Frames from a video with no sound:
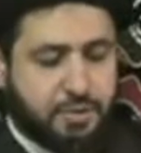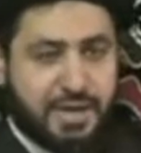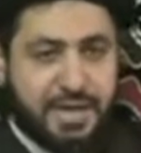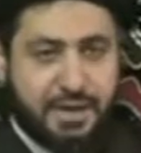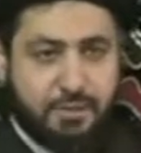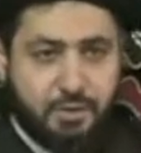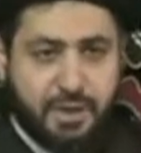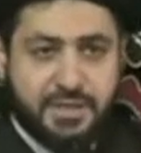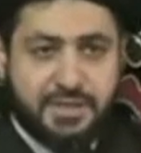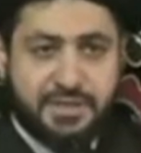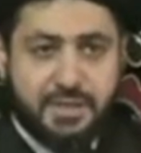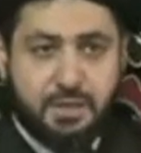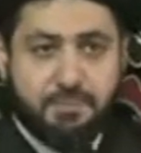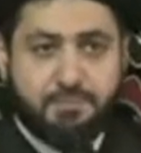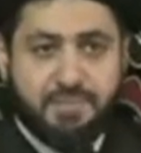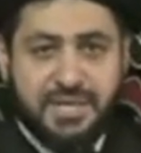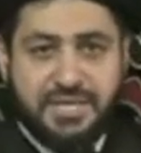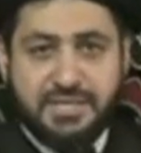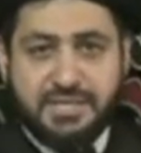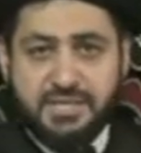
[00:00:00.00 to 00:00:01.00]
narrate
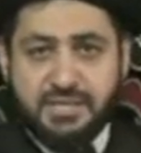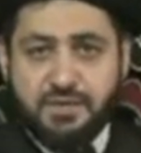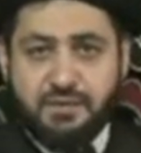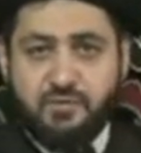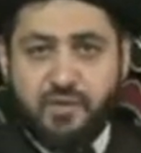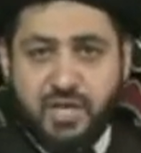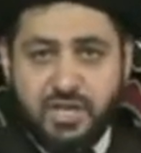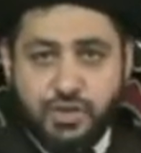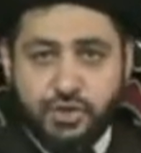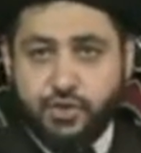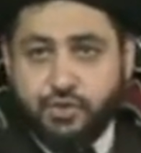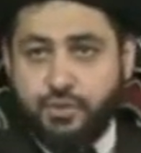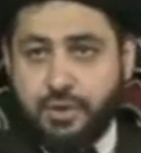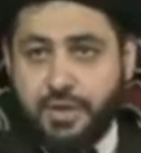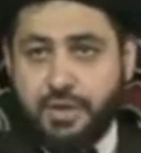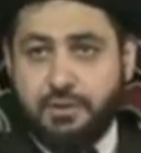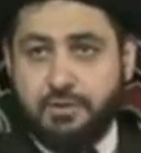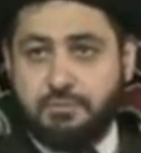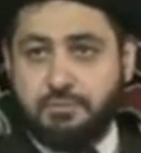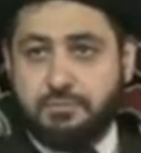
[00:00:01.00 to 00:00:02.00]
some pieces of
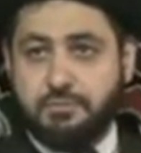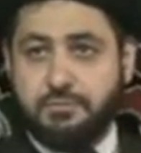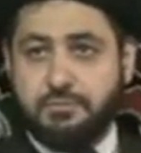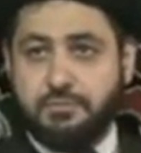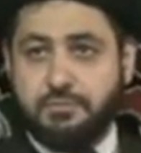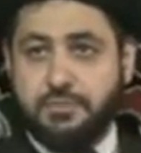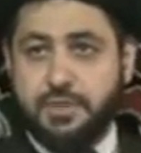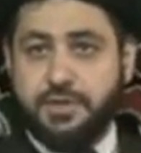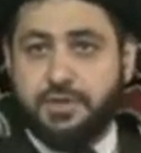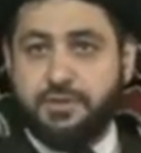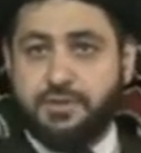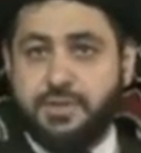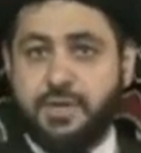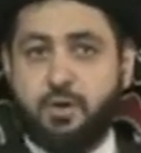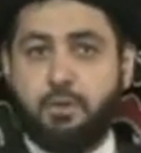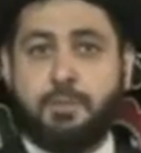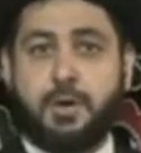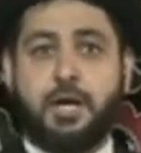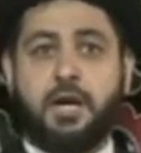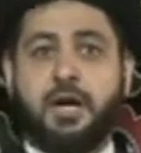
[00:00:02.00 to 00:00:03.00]
history that you say,
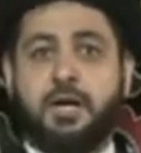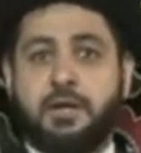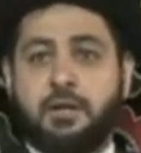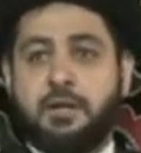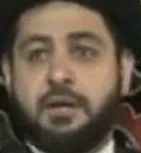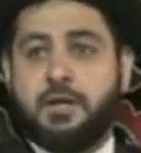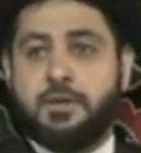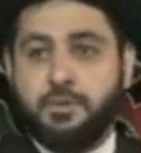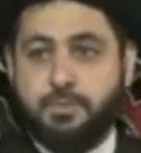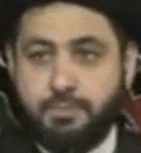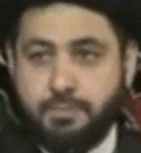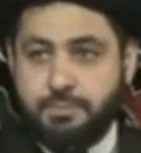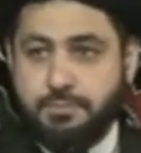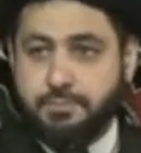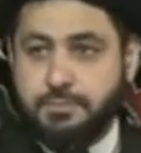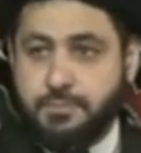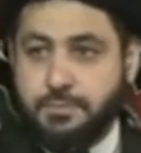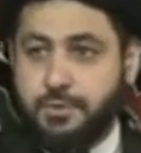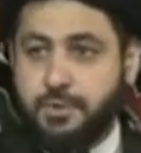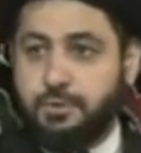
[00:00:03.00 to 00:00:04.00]
oh my God, another
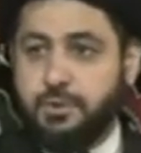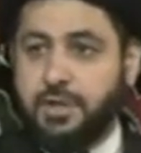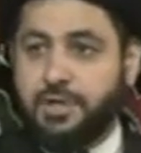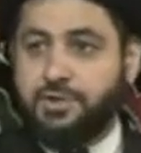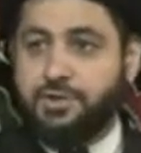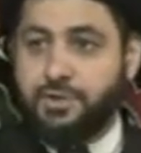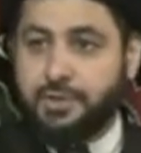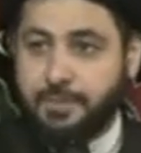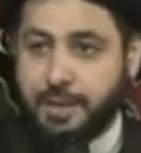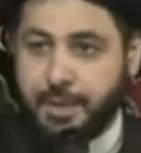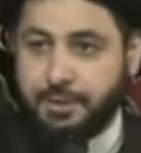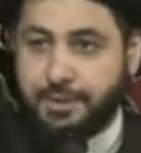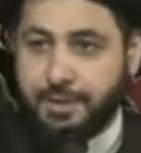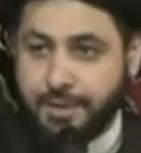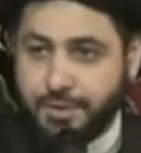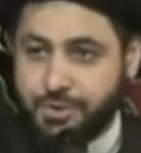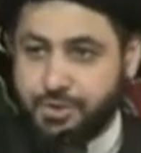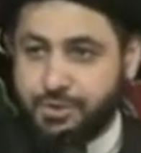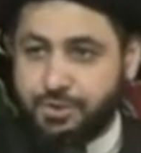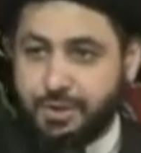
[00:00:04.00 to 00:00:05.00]
you know, lecture about the
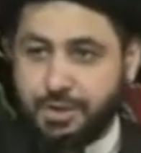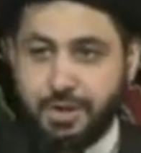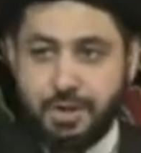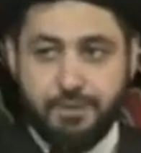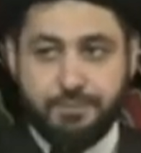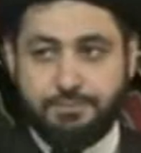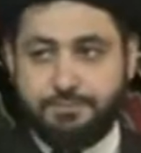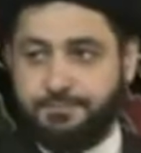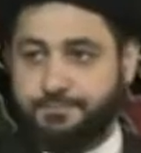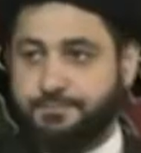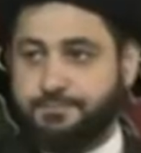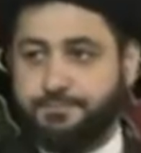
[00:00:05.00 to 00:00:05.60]
history. No.